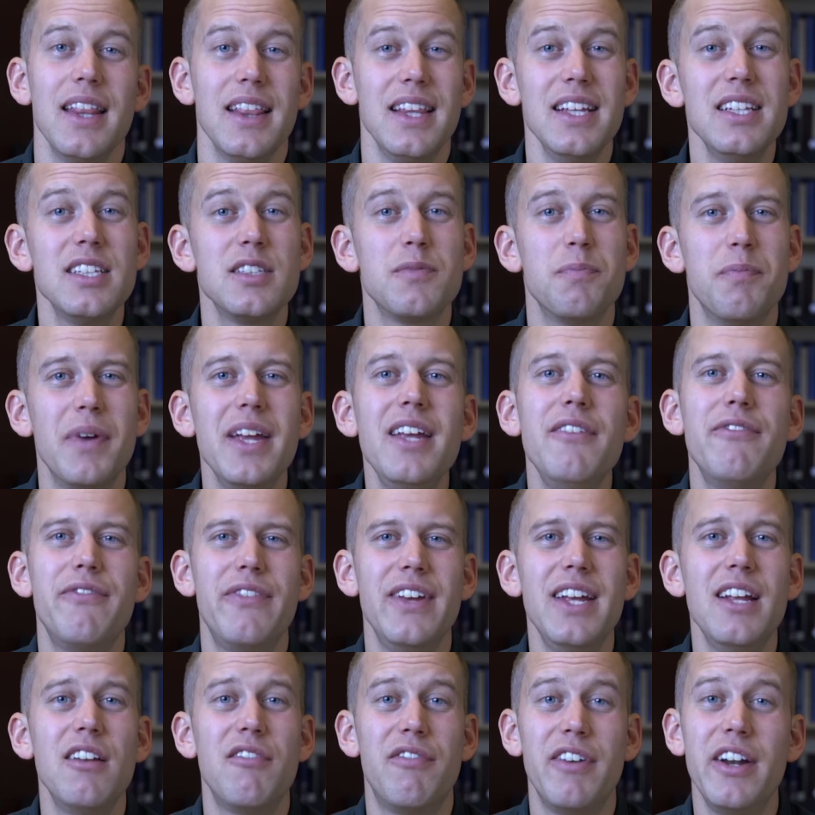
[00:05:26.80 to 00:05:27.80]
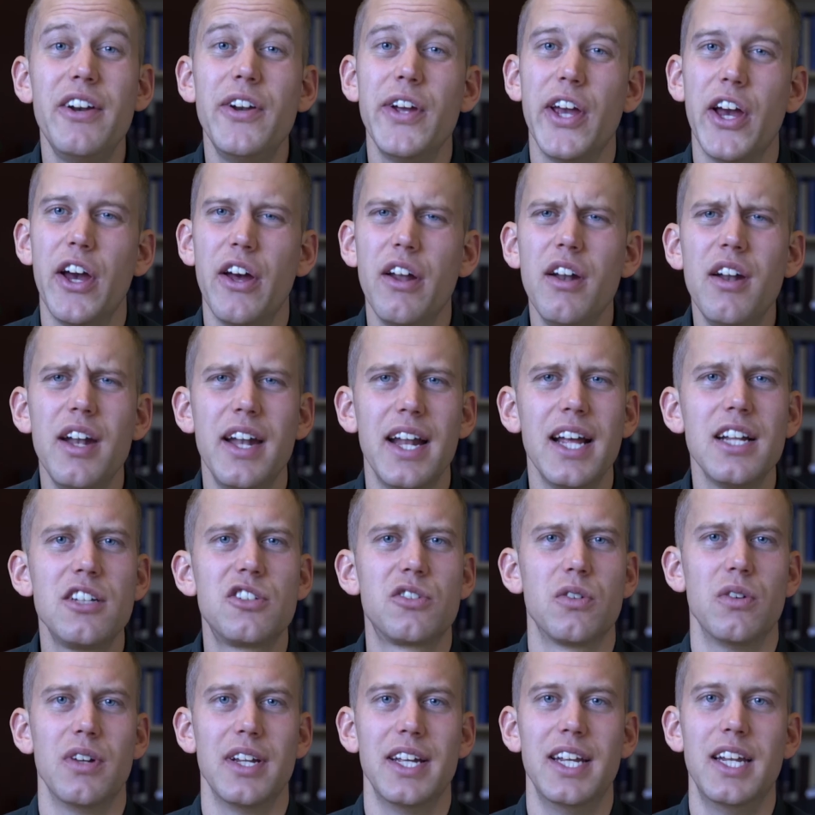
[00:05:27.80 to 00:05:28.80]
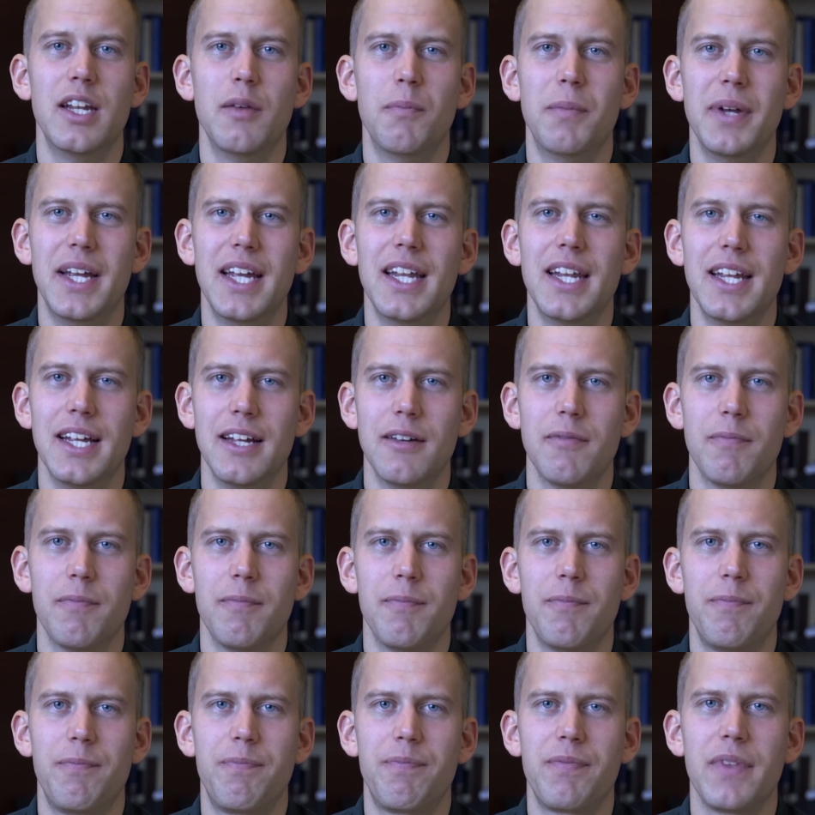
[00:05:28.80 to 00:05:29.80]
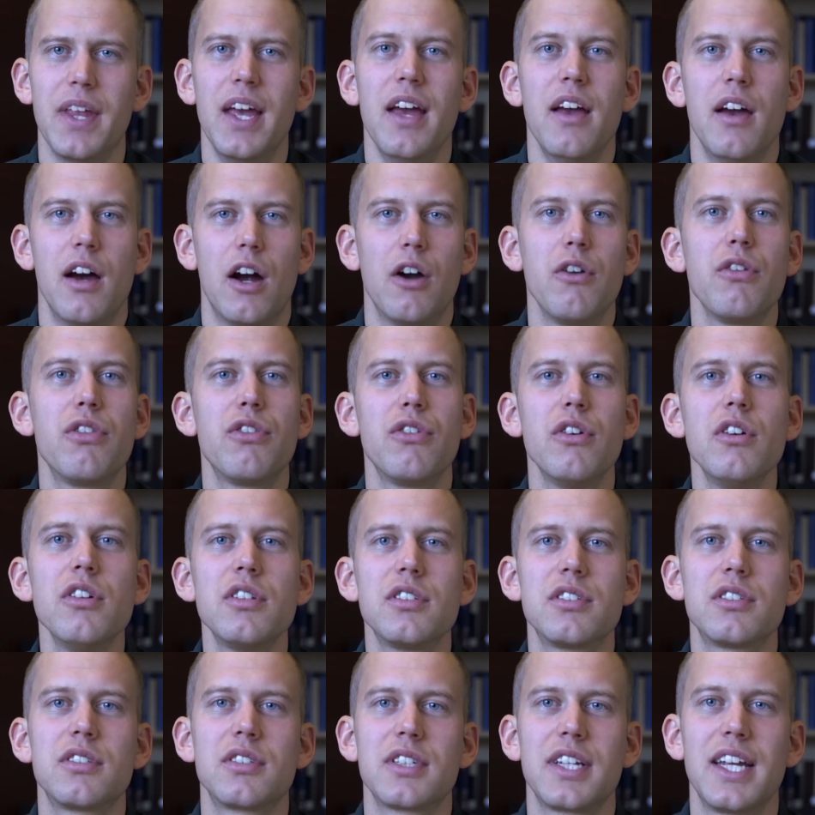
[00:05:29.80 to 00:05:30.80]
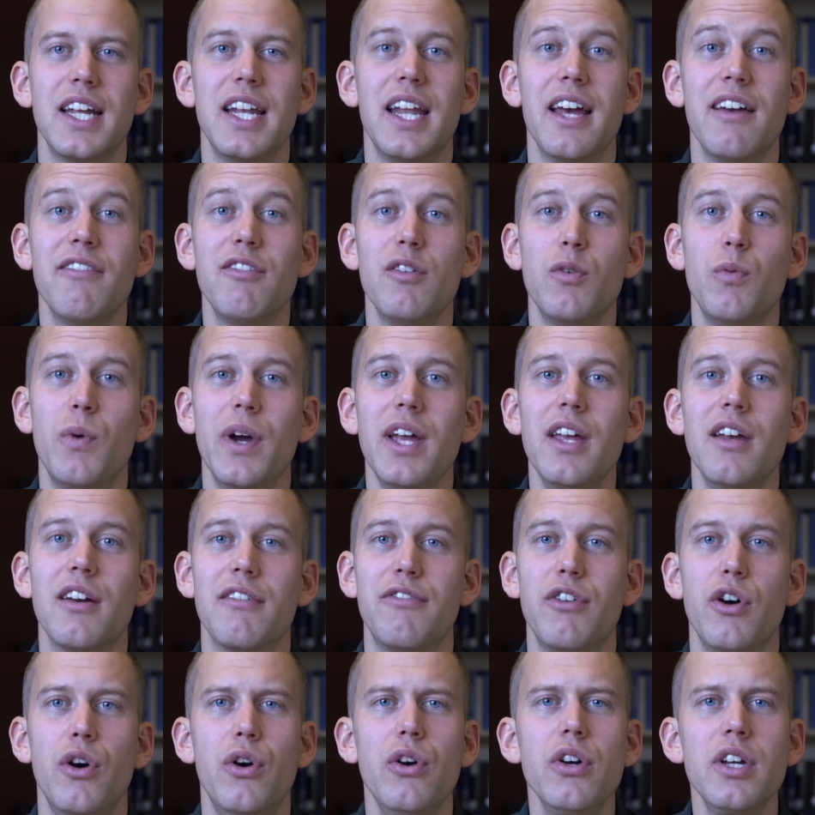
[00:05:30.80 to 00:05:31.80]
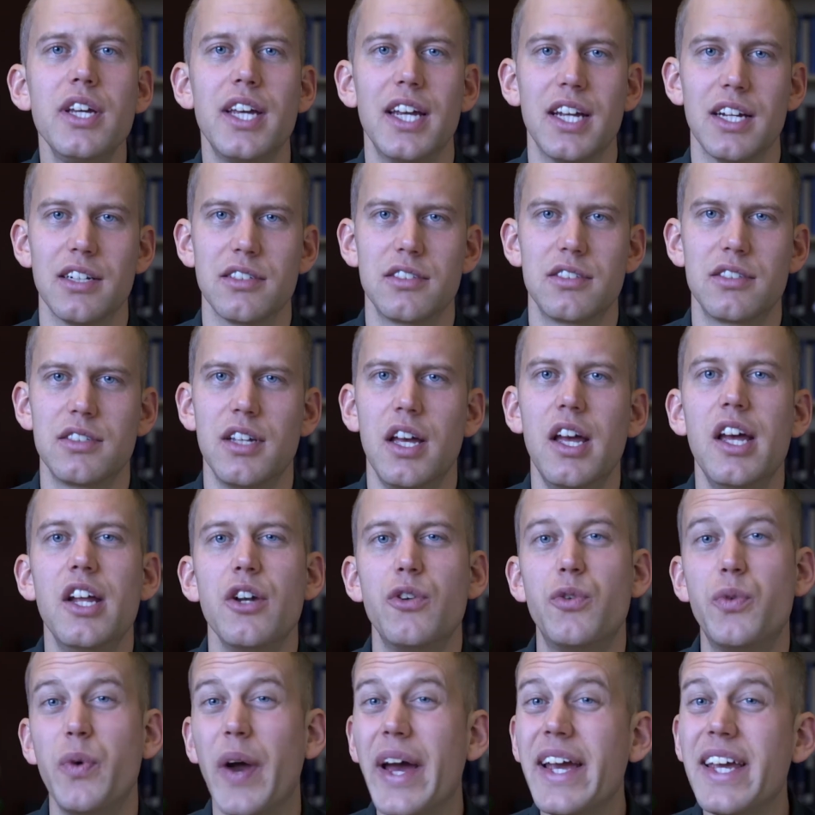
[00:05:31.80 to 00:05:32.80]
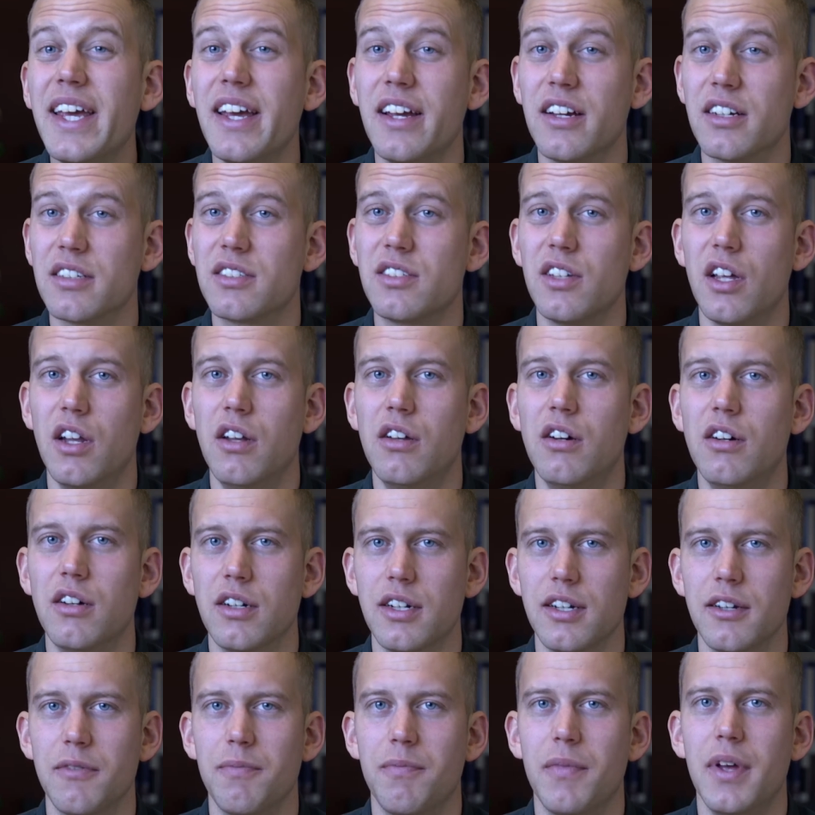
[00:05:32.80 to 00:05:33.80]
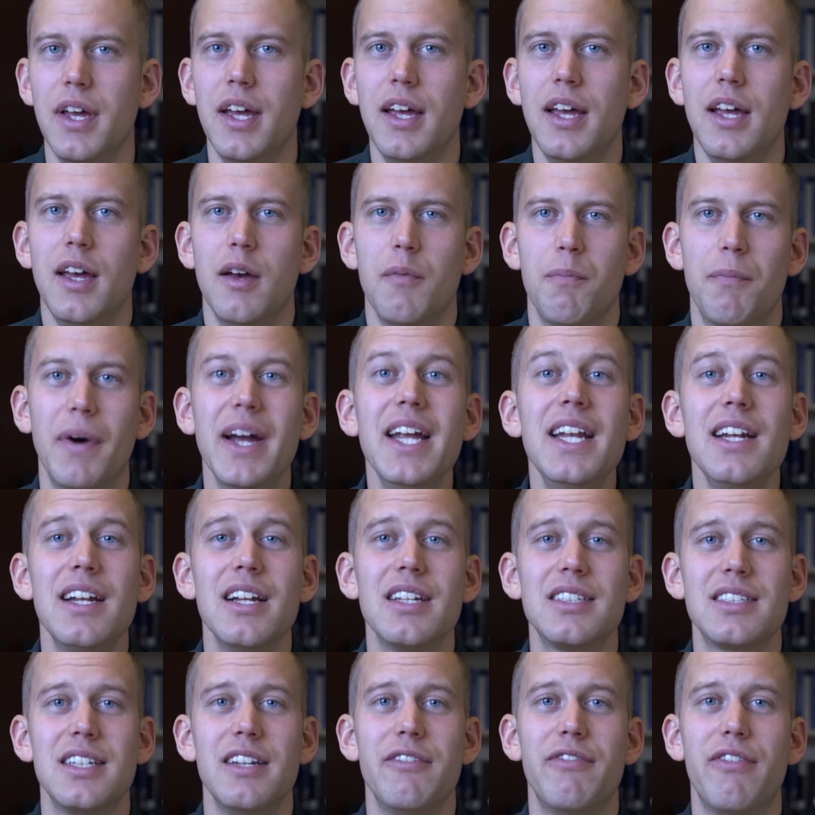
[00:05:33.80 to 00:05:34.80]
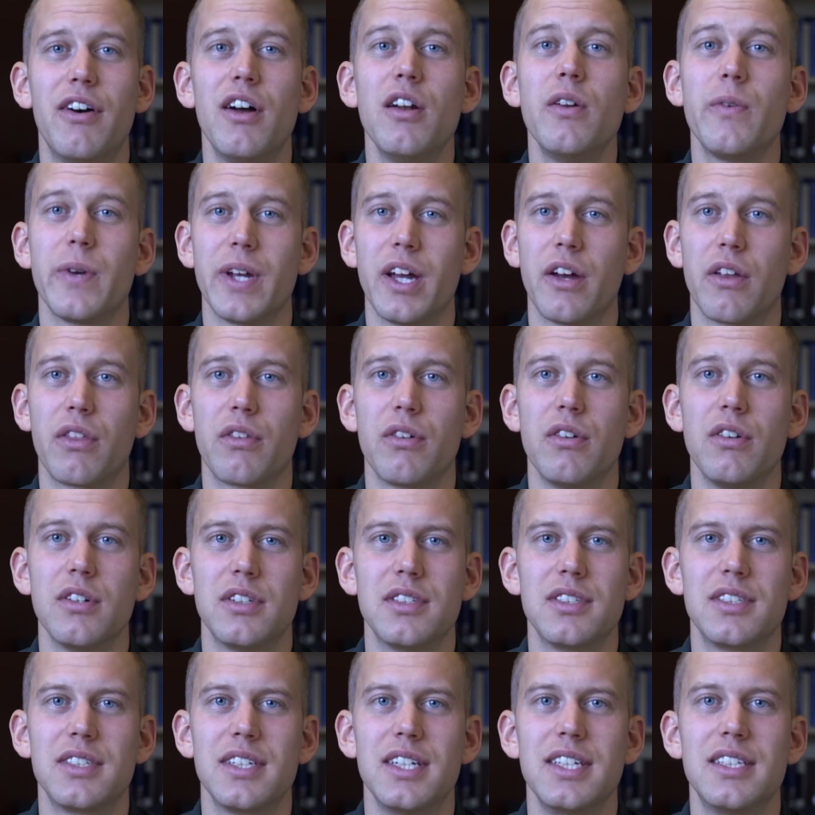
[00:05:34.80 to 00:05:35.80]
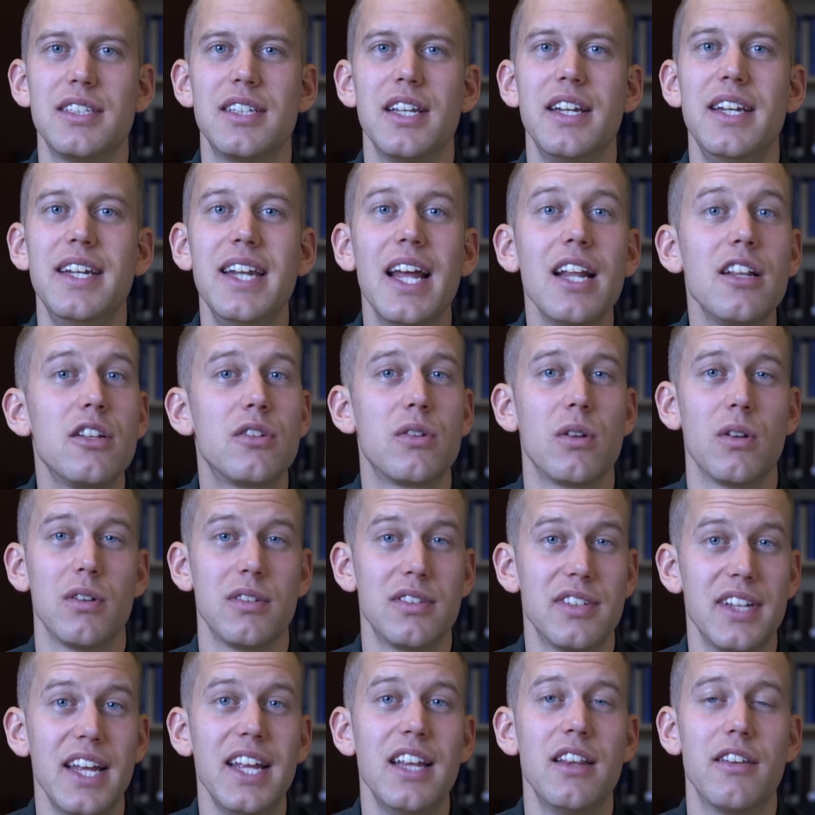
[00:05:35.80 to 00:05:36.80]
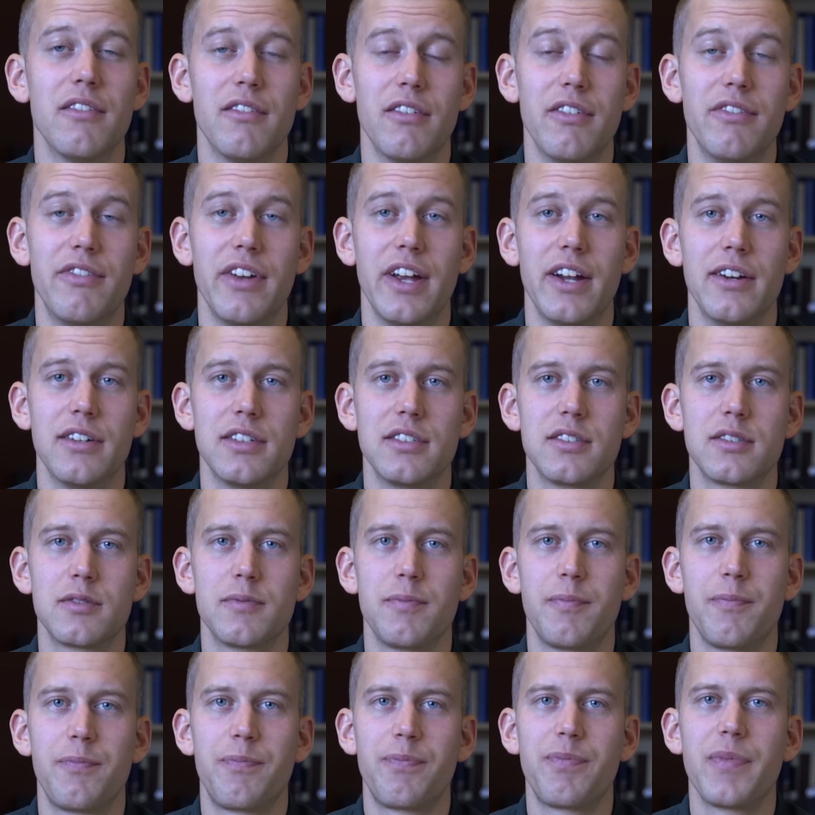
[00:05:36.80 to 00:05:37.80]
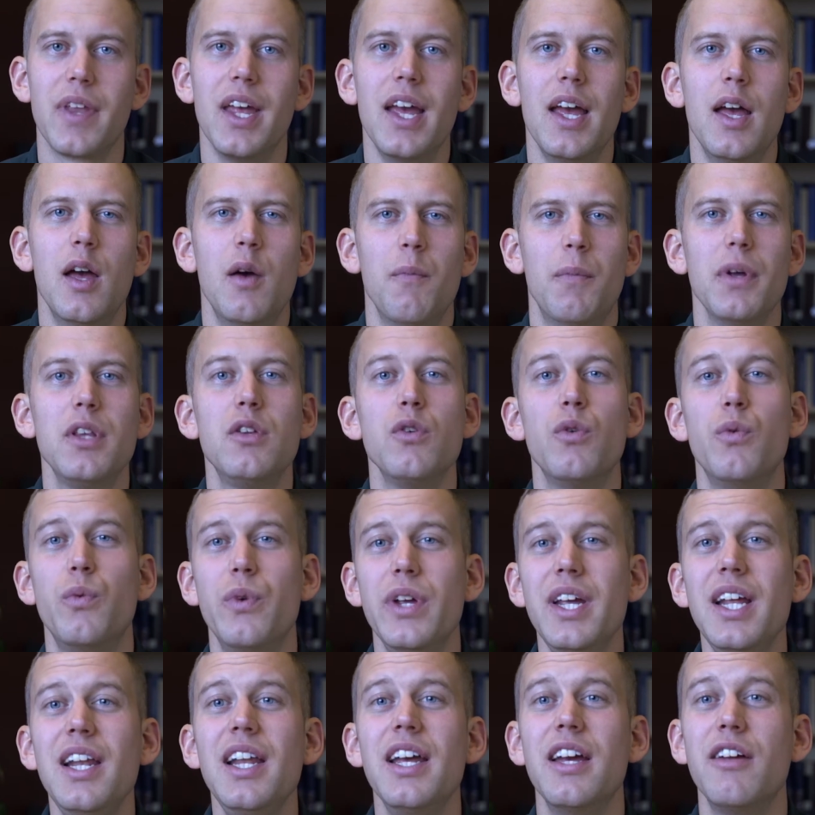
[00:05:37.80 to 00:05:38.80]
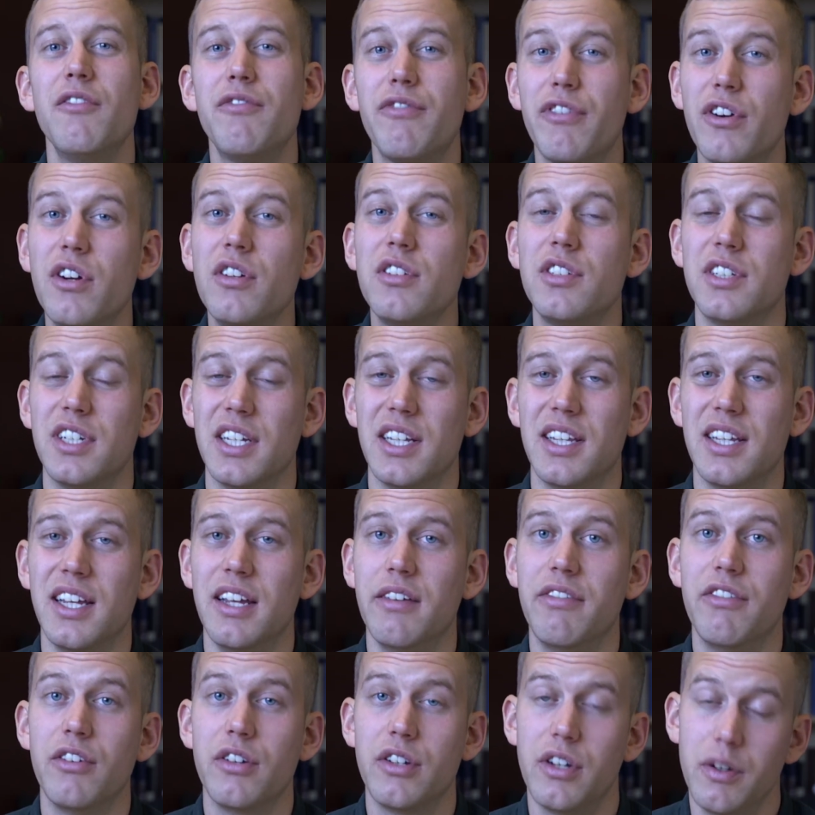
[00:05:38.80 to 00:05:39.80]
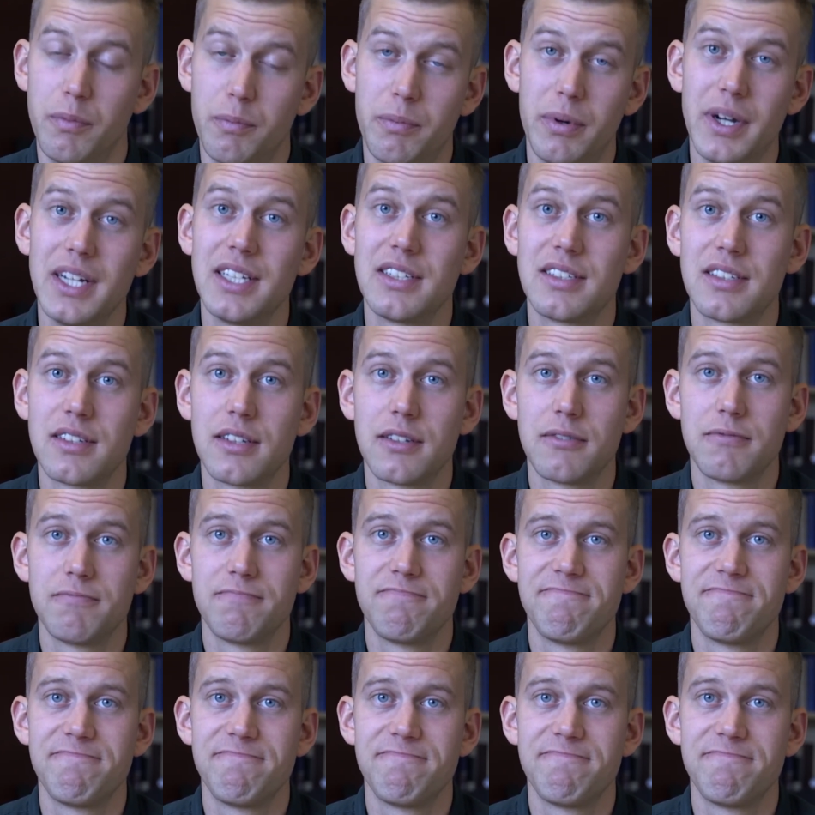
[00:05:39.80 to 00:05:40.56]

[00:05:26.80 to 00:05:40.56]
This may feel very unnatural in the beginning. Our thoughts can have a way of hooking us, dragging us along. Mindlessly following our thoughts is the natural state of affairs, but really unfortunate if you're depressed.